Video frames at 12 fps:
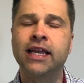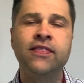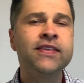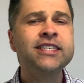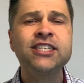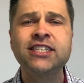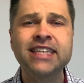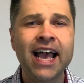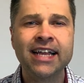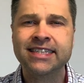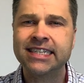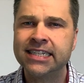And this just
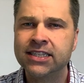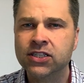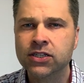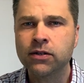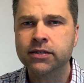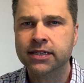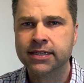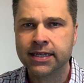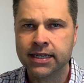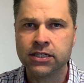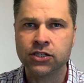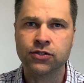adds insult to
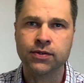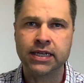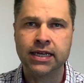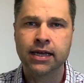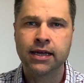injury.